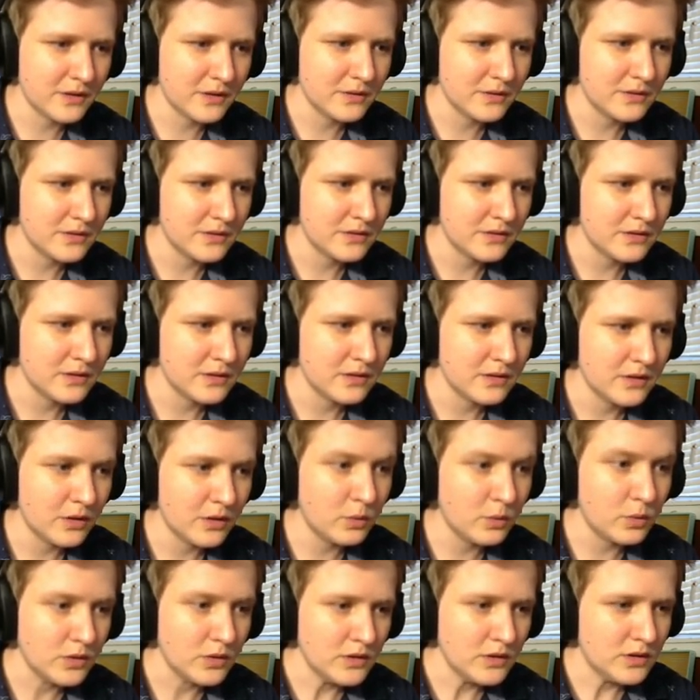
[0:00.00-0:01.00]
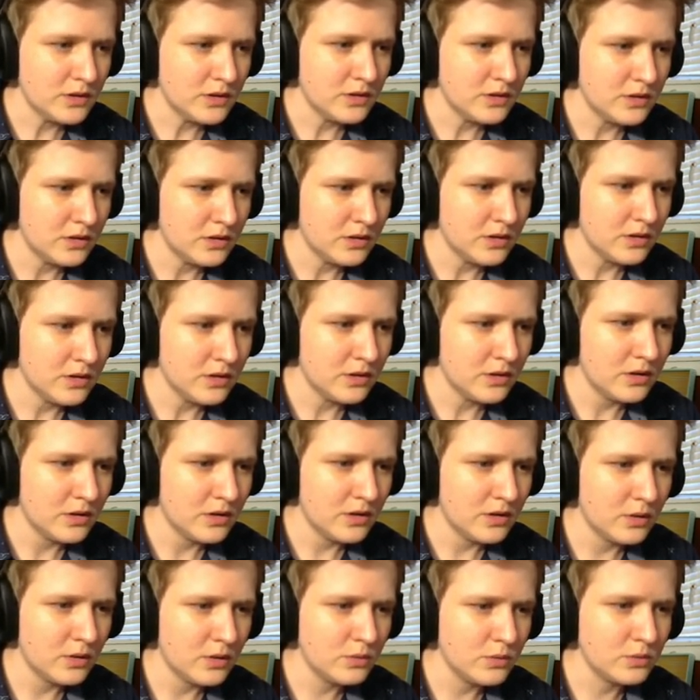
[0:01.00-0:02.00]
just move your oh. sword to where the
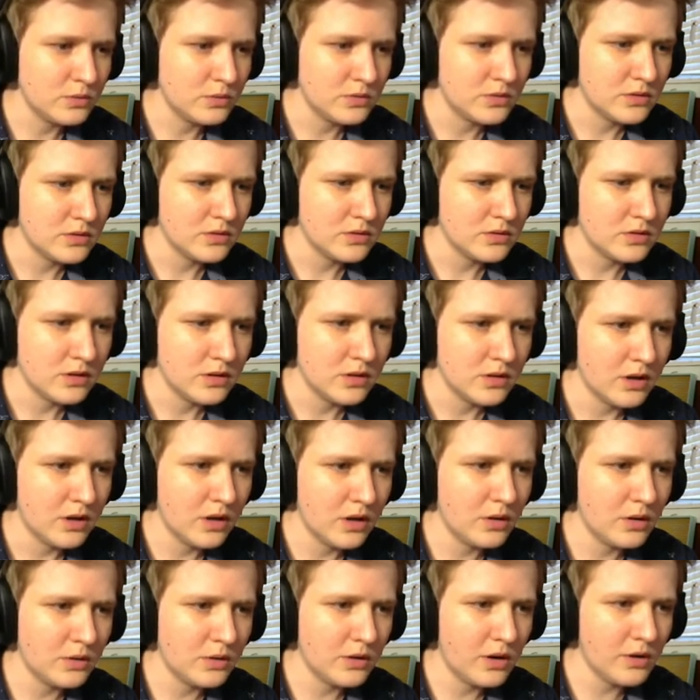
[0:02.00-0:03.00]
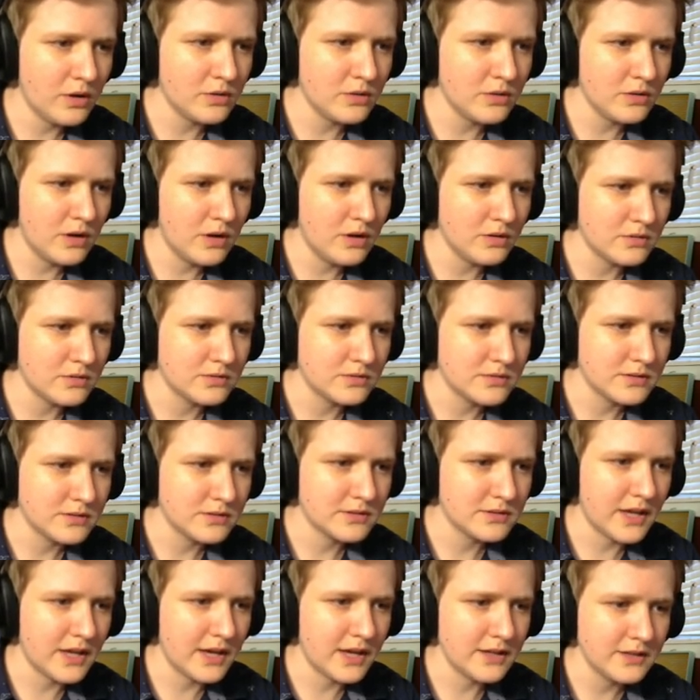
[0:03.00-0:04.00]
shield is. Oh, oh,
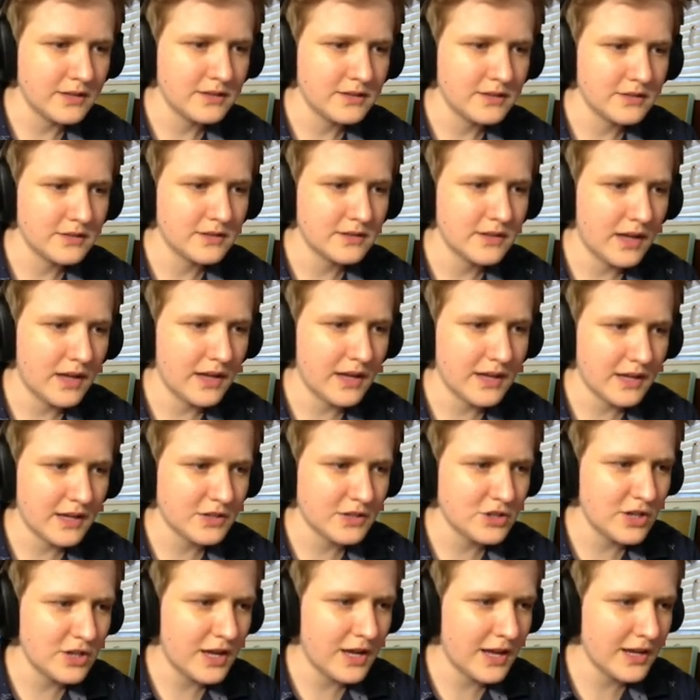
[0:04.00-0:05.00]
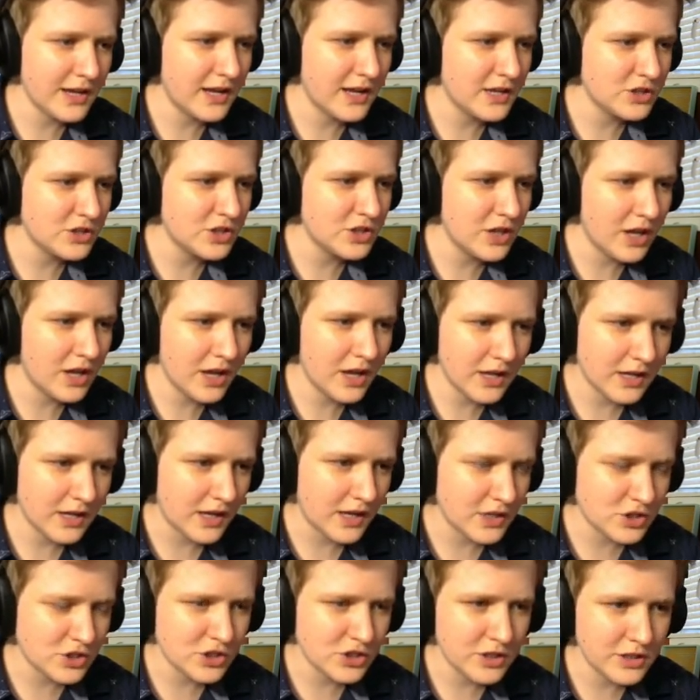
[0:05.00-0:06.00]
oh. Okay. I got gotcha, you. I got gotcha, you. I
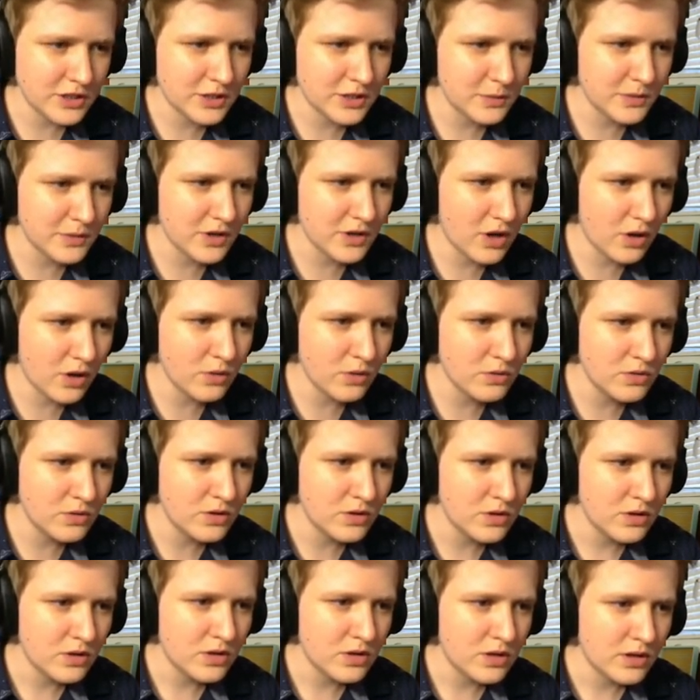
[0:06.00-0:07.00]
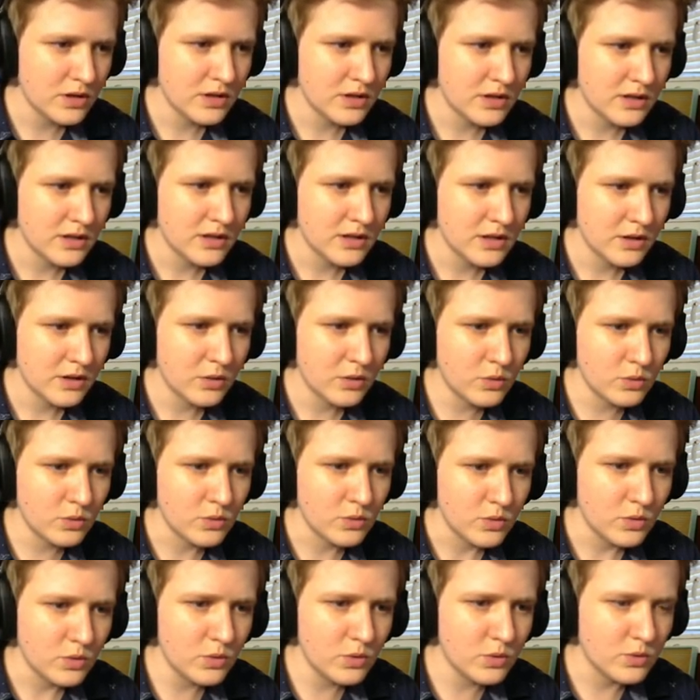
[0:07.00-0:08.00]
got gotcha. you. Here we go. Ooh,
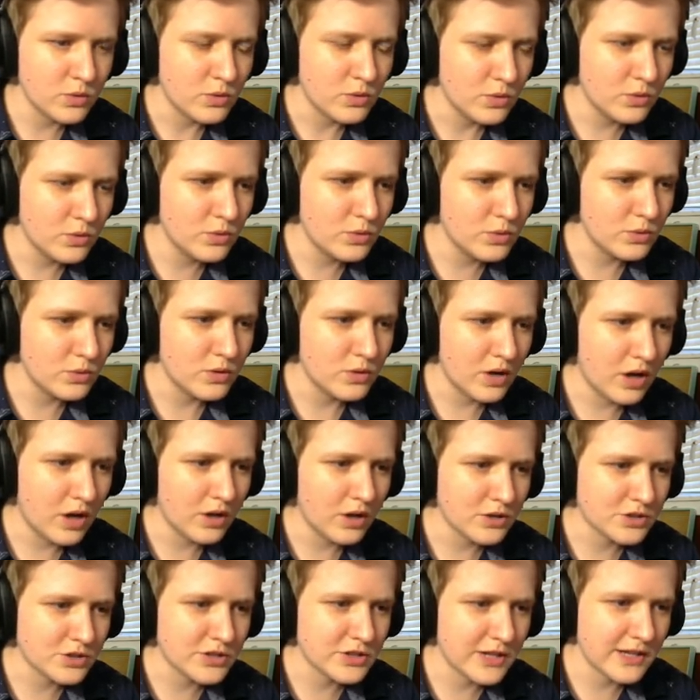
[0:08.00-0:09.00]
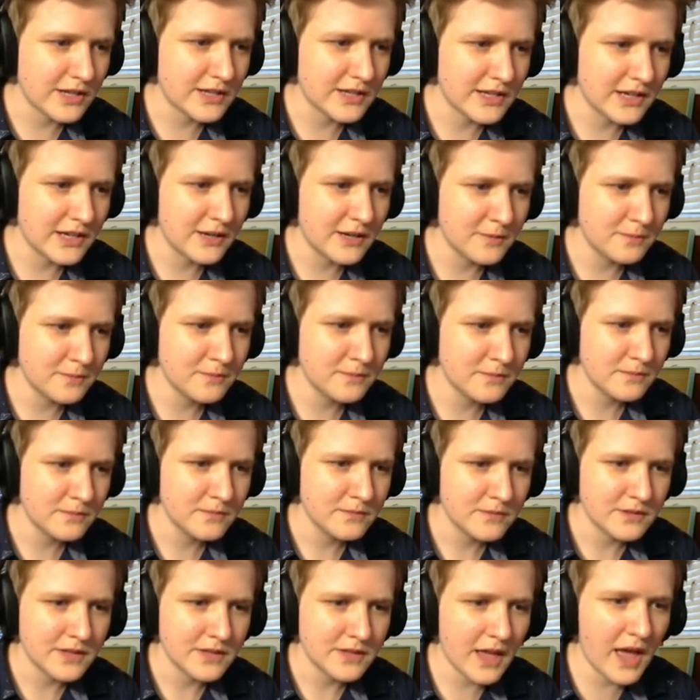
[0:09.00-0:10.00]
ooh, ooh. Oh, should I hit him?
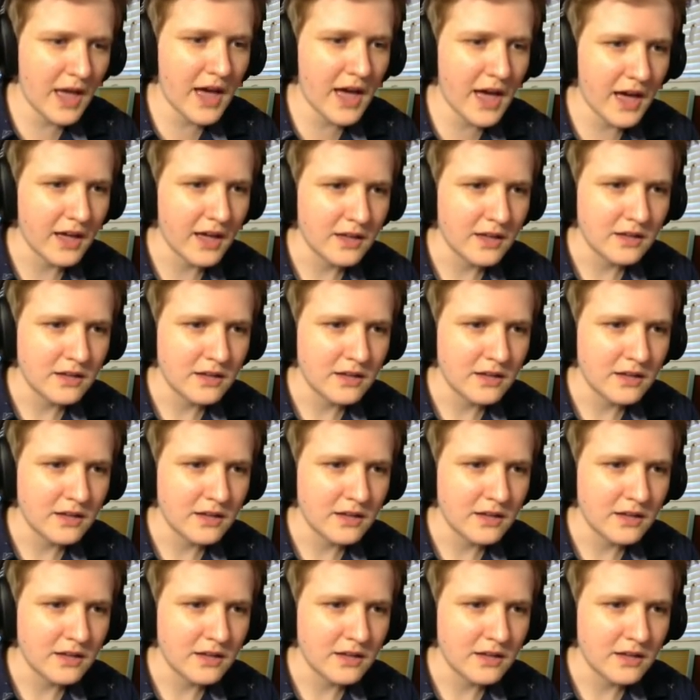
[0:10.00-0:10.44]
Yeah.